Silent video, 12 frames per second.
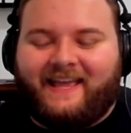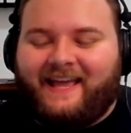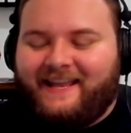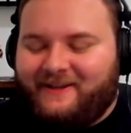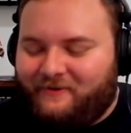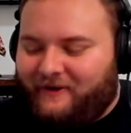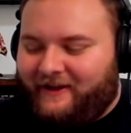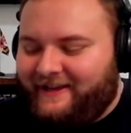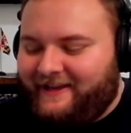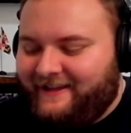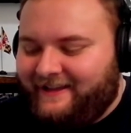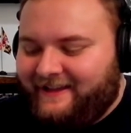
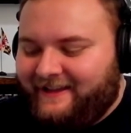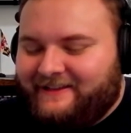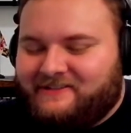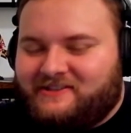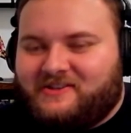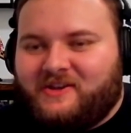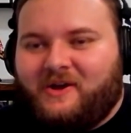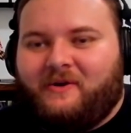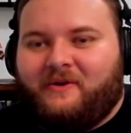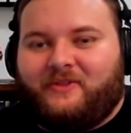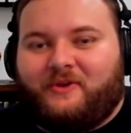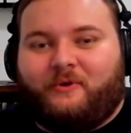anyway
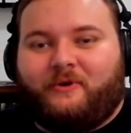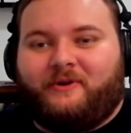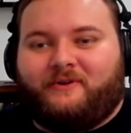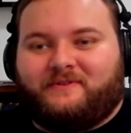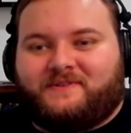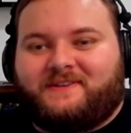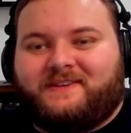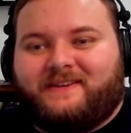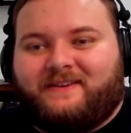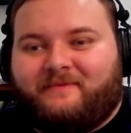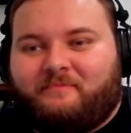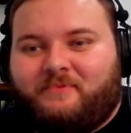so the orioles
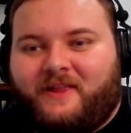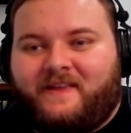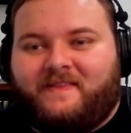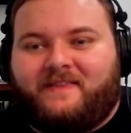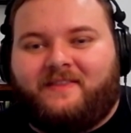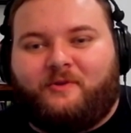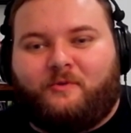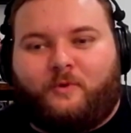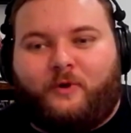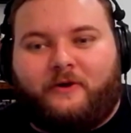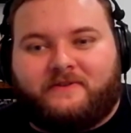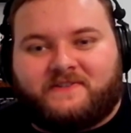played the
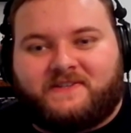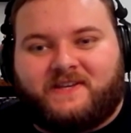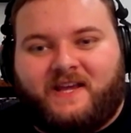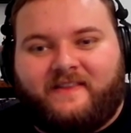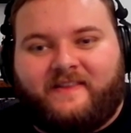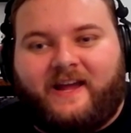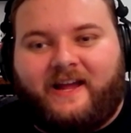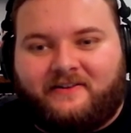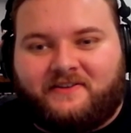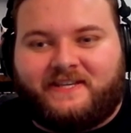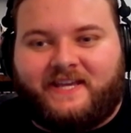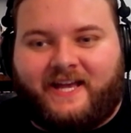royals in the
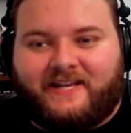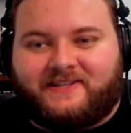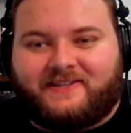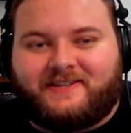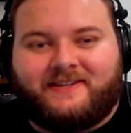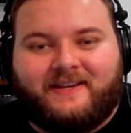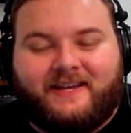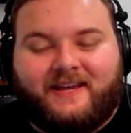alcs